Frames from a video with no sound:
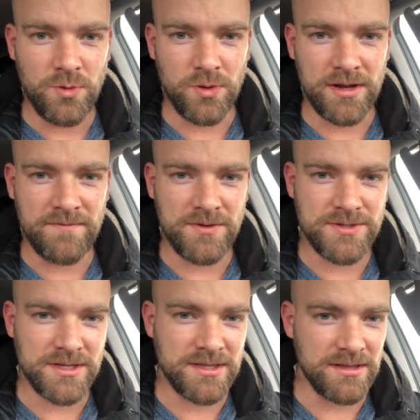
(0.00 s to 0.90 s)
where if you
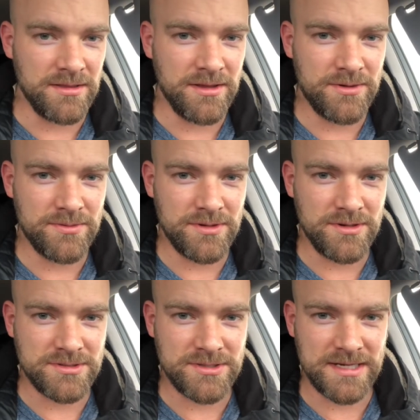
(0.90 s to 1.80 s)
took the
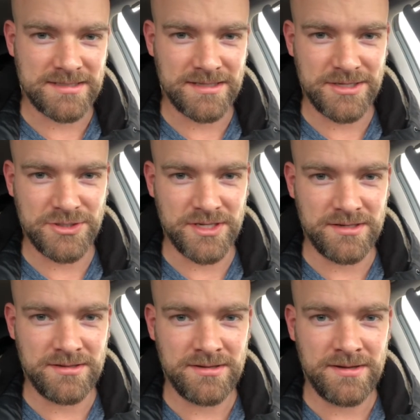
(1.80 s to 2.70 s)
literal translation